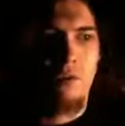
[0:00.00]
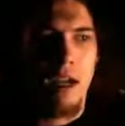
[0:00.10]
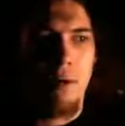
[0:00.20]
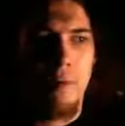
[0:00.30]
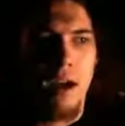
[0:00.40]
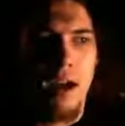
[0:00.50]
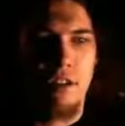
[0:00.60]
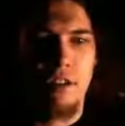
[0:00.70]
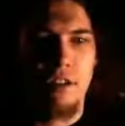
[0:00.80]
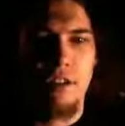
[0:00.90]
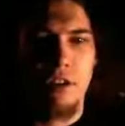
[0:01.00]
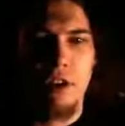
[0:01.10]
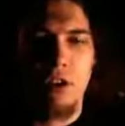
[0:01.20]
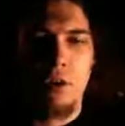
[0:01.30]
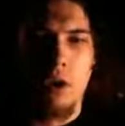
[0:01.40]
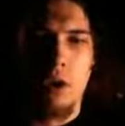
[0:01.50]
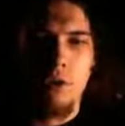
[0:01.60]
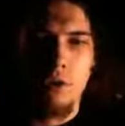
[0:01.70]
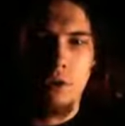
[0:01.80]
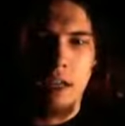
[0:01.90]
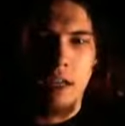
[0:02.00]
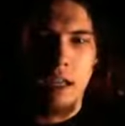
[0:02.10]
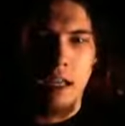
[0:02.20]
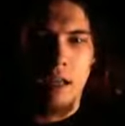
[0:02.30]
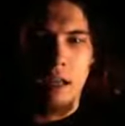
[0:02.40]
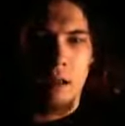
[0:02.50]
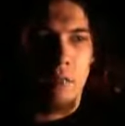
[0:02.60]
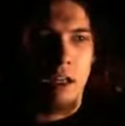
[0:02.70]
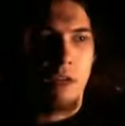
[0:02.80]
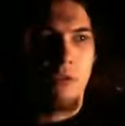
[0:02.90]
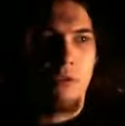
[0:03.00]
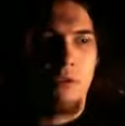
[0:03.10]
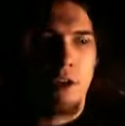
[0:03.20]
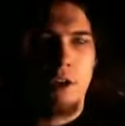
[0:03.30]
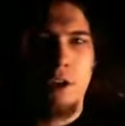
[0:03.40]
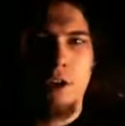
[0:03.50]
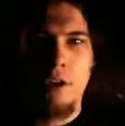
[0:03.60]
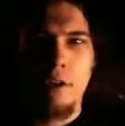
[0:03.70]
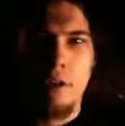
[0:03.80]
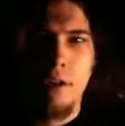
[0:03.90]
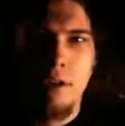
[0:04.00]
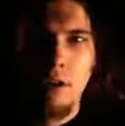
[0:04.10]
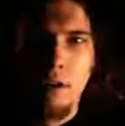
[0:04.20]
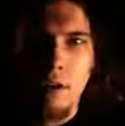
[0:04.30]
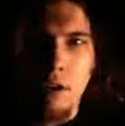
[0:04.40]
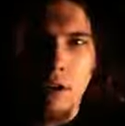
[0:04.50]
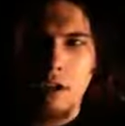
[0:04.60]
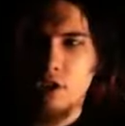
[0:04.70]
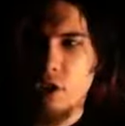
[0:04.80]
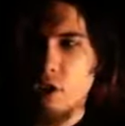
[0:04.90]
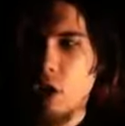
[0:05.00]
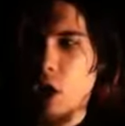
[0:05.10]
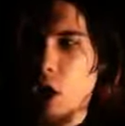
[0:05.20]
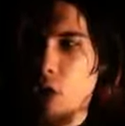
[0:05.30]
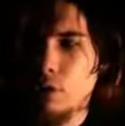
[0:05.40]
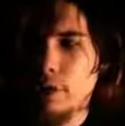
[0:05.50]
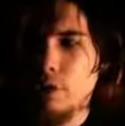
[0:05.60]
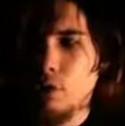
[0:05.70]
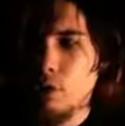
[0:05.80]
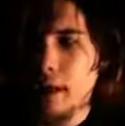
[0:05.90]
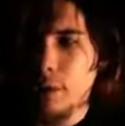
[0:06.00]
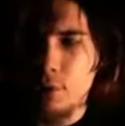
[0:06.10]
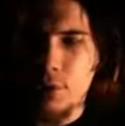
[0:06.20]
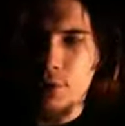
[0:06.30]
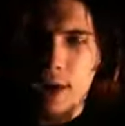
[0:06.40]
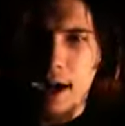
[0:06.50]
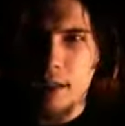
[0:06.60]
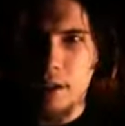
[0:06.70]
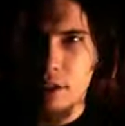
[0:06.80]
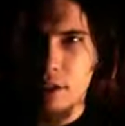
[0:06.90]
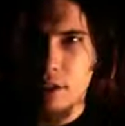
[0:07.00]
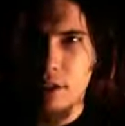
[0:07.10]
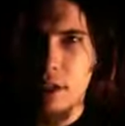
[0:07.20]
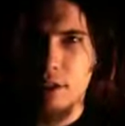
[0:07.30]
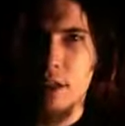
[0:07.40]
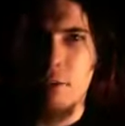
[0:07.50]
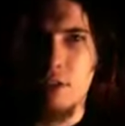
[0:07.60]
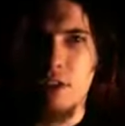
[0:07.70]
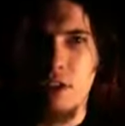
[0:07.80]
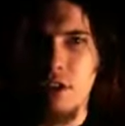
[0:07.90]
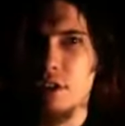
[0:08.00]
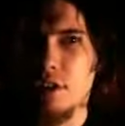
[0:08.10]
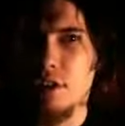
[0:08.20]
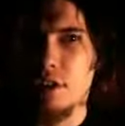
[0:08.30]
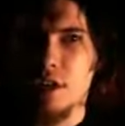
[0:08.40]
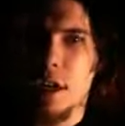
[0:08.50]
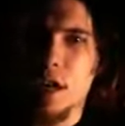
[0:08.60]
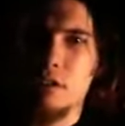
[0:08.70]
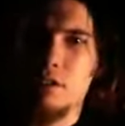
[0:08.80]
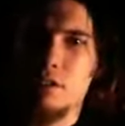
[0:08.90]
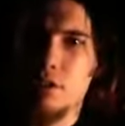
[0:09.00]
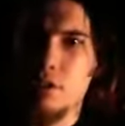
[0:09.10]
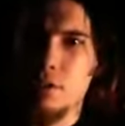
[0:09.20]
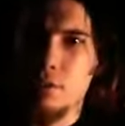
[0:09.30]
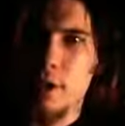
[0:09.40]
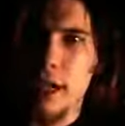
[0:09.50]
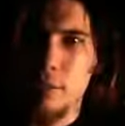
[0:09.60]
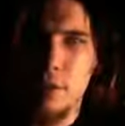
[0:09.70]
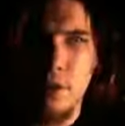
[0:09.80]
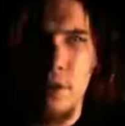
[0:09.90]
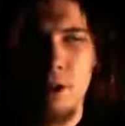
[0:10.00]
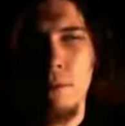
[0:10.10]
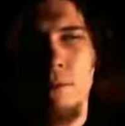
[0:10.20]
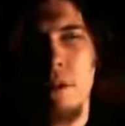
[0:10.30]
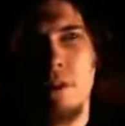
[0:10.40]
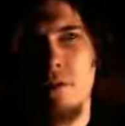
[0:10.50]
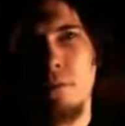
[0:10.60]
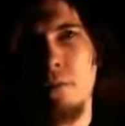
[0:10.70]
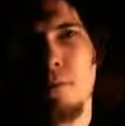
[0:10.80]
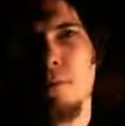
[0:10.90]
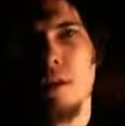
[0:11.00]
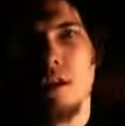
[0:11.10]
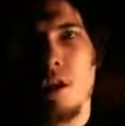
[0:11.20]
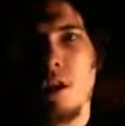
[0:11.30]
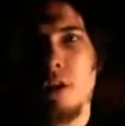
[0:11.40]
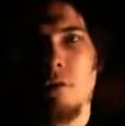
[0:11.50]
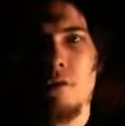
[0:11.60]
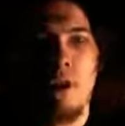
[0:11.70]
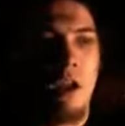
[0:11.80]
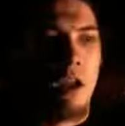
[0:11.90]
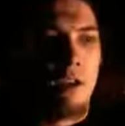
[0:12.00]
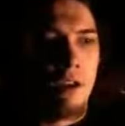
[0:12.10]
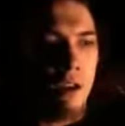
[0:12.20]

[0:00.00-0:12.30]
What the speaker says: rape as? And then here you are doing it again, and I'm like, who the fuck are you? Okay, so only if a rape is violent, and only if they resist it does it constitute as a rape. So are you going to be one of these people who then argue if, you